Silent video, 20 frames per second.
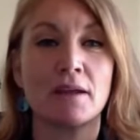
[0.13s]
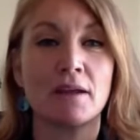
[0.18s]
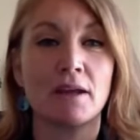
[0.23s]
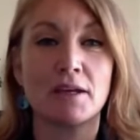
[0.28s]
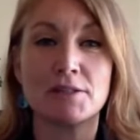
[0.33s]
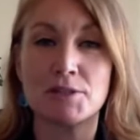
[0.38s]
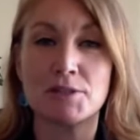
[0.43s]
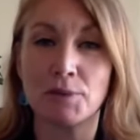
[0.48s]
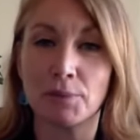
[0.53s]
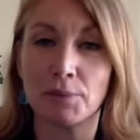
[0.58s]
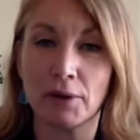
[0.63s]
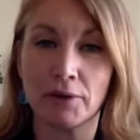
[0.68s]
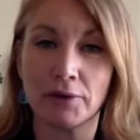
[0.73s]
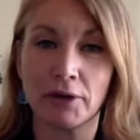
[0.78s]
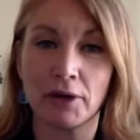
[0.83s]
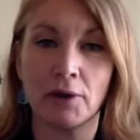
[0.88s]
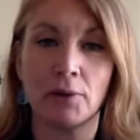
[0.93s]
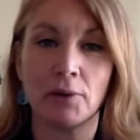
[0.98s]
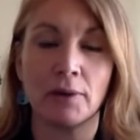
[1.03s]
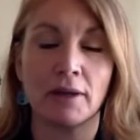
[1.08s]
As you all
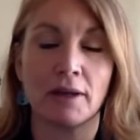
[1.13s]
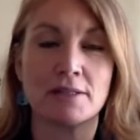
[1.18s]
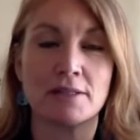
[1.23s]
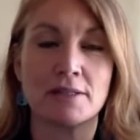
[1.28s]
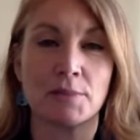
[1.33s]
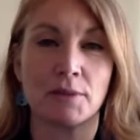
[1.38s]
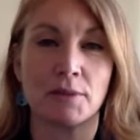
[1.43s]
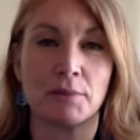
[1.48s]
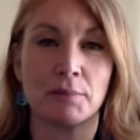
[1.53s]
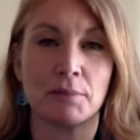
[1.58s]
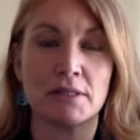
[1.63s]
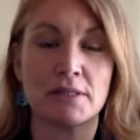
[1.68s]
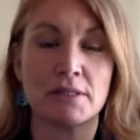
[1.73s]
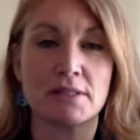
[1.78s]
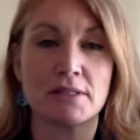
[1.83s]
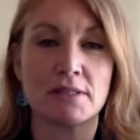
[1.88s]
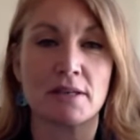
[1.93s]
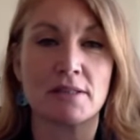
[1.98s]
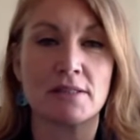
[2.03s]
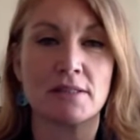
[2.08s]
know, and as we've been
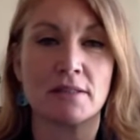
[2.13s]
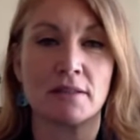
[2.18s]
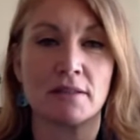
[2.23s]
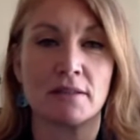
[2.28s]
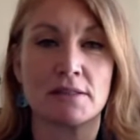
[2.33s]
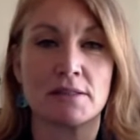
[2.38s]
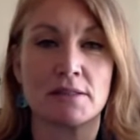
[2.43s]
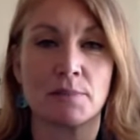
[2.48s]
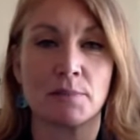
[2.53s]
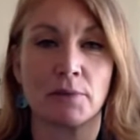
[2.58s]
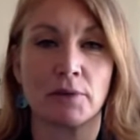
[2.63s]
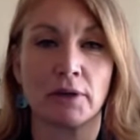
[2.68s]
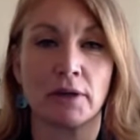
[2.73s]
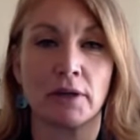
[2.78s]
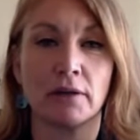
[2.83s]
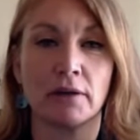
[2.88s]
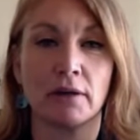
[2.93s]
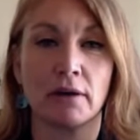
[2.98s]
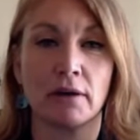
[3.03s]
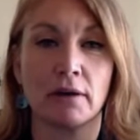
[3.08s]
discussing this
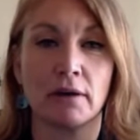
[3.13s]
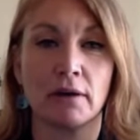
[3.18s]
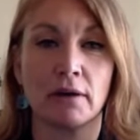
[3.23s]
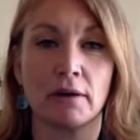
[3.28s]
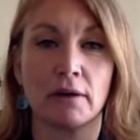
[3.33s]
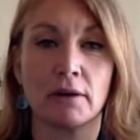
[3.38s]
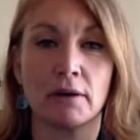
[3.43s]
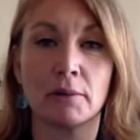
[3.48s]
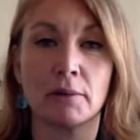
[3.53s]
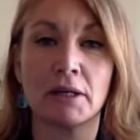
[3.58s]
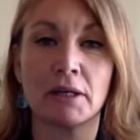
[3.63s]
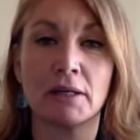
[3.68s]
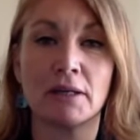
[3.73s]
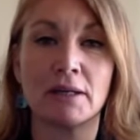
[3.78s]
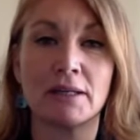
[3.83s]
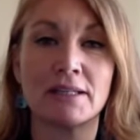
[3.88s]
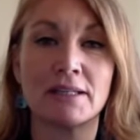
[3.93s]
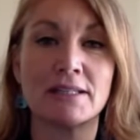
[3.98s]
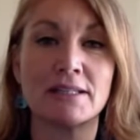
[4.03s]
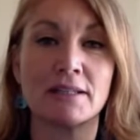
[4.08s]
morning, our
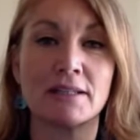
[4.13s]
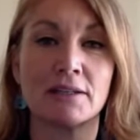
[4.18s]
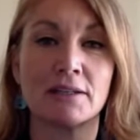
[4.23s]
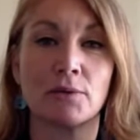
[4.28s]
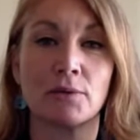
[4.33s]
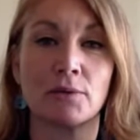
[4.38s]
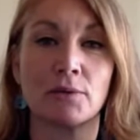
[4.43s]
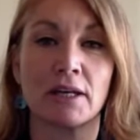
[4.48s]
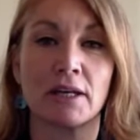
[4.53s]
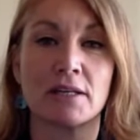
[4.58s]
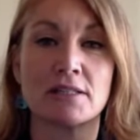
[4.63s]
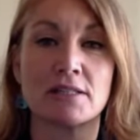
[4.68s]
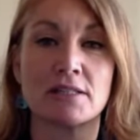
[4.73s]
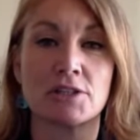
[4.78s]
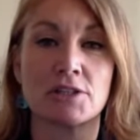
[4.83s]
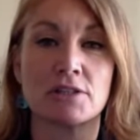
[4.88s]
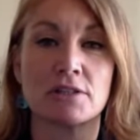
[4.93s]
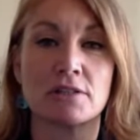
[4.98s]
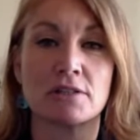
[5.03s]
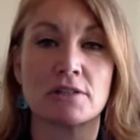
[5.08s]
urban Indian
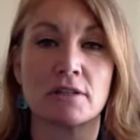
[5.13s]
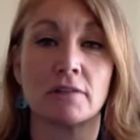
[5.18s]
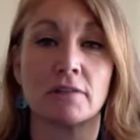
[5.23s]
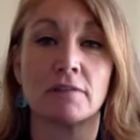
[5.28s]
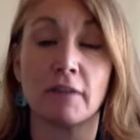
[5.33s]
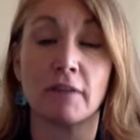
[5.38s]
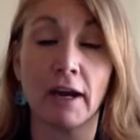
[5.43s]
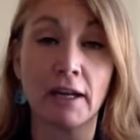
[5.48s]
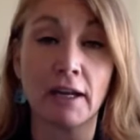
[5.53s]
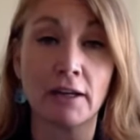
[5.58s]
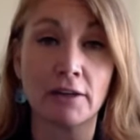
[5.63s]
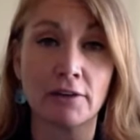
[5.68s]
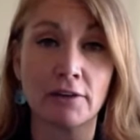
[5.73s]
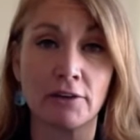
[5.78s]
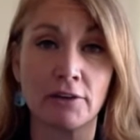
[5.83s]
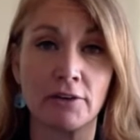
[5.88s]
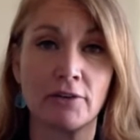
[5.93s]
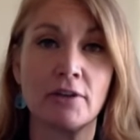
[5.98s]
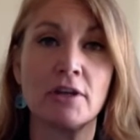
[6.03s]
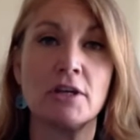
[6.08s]
organizations are
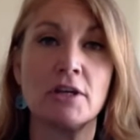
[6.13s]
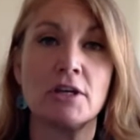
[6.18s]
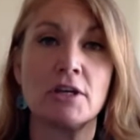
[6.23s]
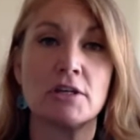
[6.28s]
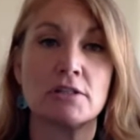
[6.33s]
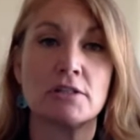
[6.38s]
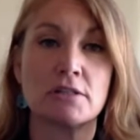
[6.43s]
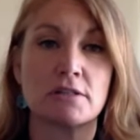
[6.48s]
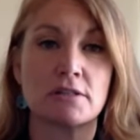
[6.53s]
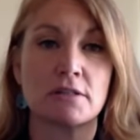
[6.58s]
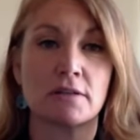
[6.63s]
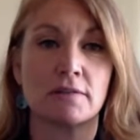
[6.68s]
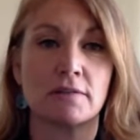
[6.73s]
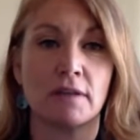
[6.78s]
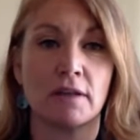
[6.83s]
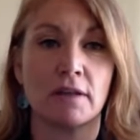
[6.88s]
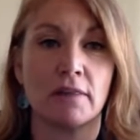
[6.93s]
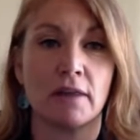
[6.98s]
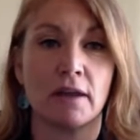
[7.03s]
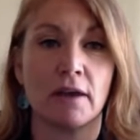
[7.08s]
vital to
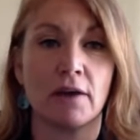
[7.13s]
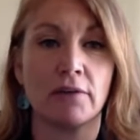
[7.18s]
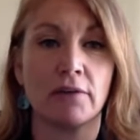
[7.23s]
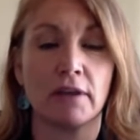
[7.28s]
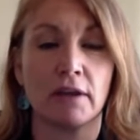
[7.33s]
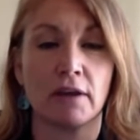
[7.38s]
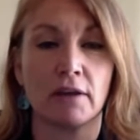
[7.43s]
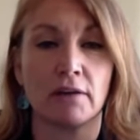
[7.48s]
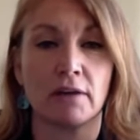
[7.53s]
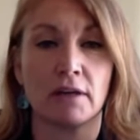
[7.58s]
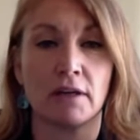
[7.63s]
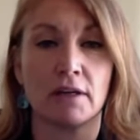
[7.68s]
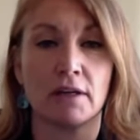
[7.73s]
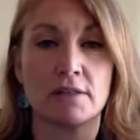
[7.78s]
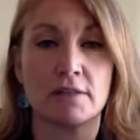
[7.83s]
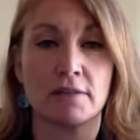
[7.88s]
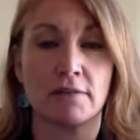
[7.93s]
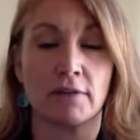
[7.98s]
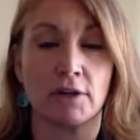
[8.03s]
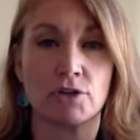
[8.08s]
serving the healthcare
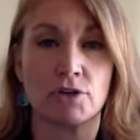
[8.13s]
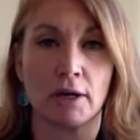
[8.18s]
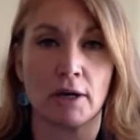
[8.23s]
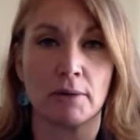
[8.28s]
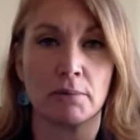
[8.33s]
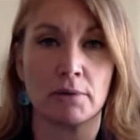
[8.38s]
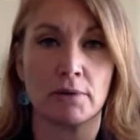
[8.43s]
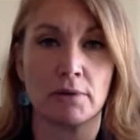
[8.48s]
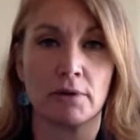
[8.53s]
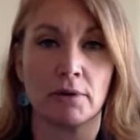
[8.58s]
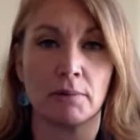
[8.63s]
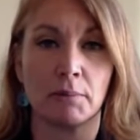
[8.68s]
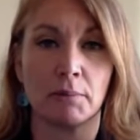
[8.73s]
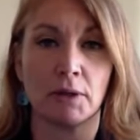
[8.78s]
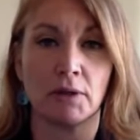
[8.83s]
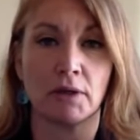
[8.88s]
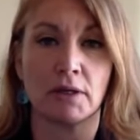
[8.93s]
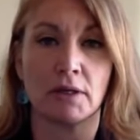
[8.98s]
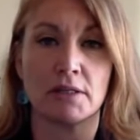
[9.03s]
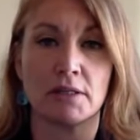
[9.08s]
needs of our tribal
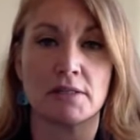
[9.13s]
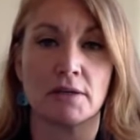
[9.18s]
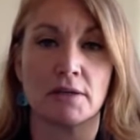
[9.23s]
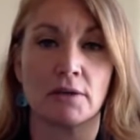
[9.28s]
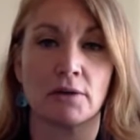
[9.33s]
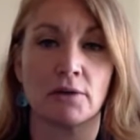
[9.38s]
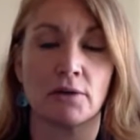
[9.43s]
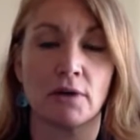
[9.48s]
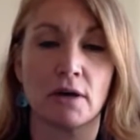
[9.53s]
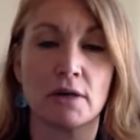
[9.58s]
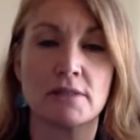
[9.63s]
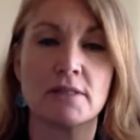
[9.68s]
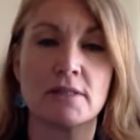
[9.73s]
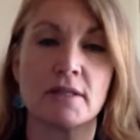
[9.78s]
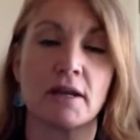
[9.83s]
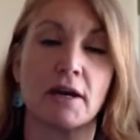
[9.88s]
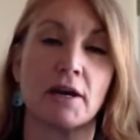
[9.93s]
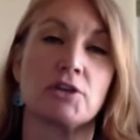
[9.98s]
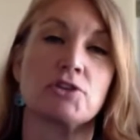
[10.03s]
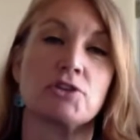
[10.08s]
communities across
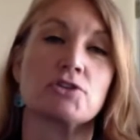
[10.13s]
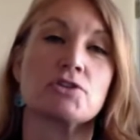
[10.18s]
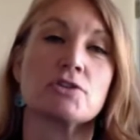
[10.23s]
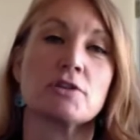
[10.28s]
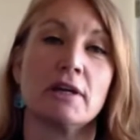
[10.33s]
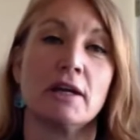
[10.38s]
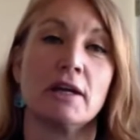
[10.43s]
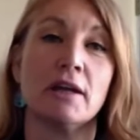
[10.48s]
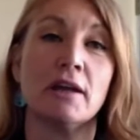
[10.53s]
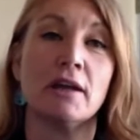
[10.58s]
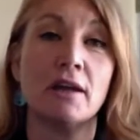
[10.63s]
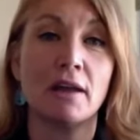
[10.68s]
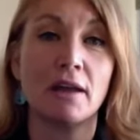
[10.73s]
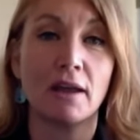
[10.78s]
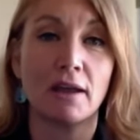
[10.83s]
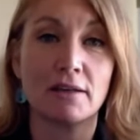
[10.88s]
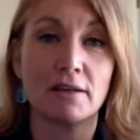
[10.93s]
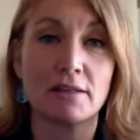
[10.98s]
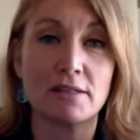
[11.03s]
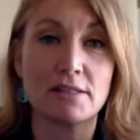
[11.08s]
the country,
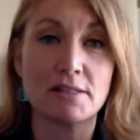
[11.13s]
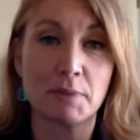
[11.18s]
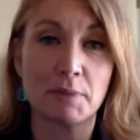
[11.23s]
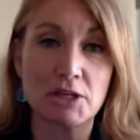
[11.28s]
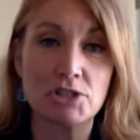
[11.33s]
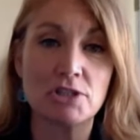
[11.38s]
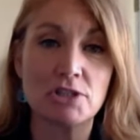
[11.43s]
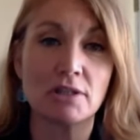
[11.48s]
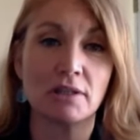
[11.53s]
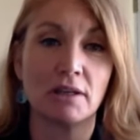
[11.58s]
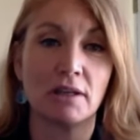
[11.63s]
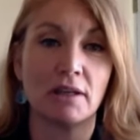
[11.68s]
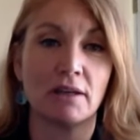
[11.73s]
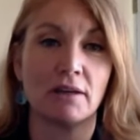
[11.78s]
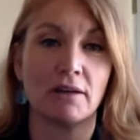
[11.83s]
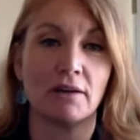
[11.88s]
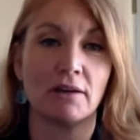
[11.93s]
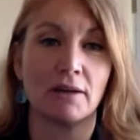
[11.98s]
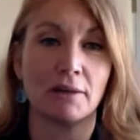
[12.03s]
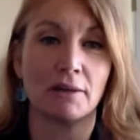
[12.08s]
and especially
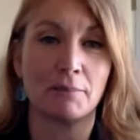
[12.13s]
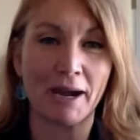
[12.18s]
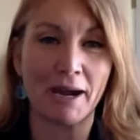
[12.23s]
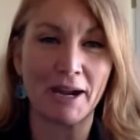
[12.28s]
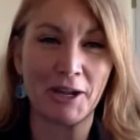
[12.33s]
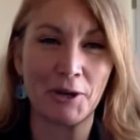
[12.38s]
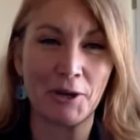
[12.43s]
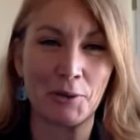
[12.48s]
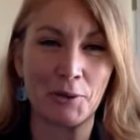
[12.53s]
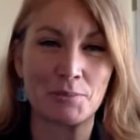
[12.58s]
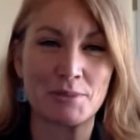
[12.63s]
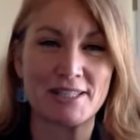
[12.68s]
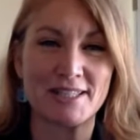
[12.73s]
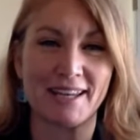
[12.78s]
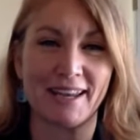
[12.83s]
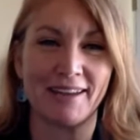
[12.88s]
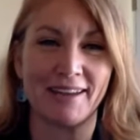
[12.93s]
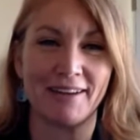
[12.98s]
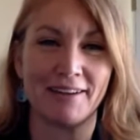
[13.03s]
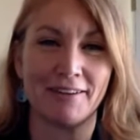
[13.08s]
here in my home
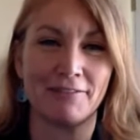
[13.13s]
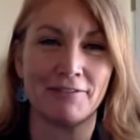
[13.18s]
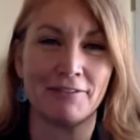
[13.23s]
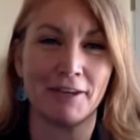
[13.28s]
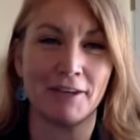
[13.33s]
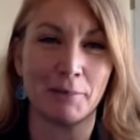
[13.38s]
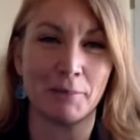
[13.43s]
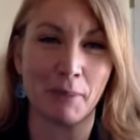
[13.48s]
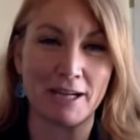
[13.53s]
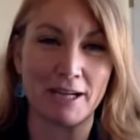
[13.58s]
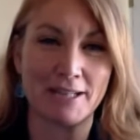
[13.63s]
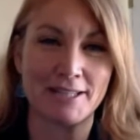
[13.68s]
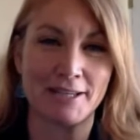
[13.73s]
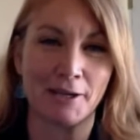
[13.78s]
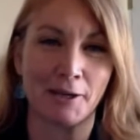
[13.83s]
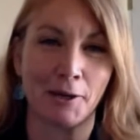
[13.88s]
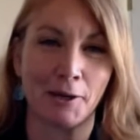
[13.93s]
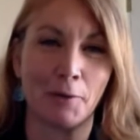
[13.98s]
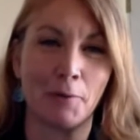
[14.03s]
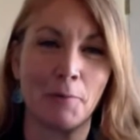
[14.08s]
state of New
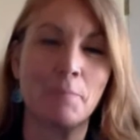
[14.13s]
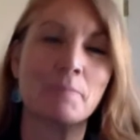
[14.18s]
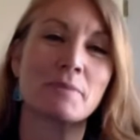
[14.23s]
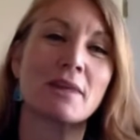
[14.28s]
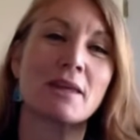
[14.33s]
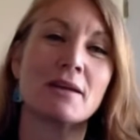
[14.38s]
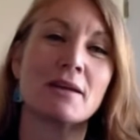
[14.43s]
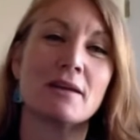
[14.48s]
Mexico.